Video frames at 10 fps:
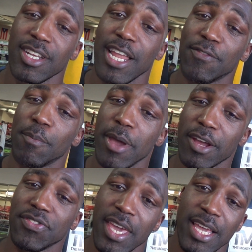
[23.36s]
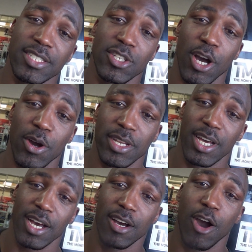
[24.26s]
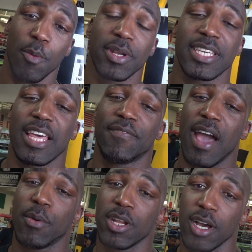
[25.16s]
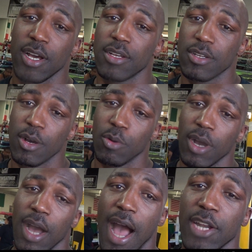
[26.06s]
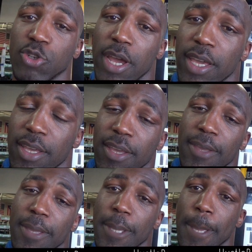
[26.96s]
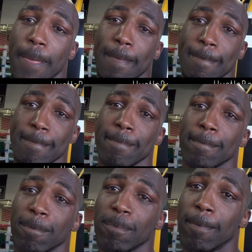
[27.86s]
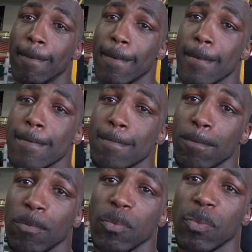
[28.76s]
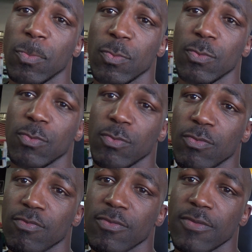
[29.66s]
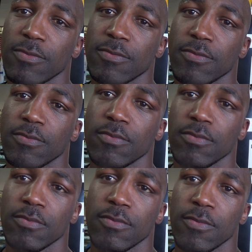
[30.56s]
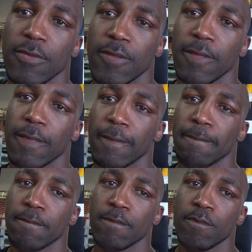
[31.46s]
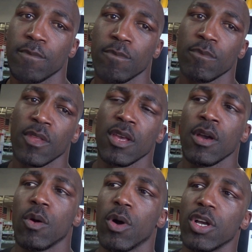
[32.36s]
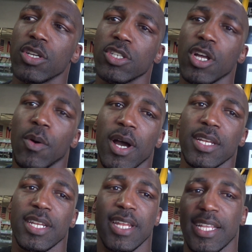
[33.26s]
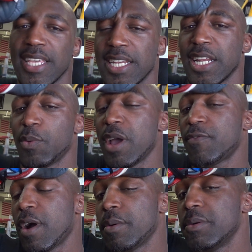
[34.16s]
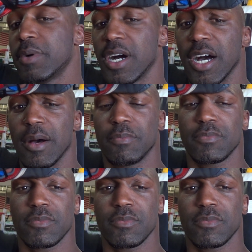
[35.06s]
look for bigger things, you know, and uh, hoping to get that fight with uh, uh, Andre. Okay. Golovkin, what stands out to you about him? Are you impressed by his recent run of success? Well, you know what? Not taking that away from him. Um,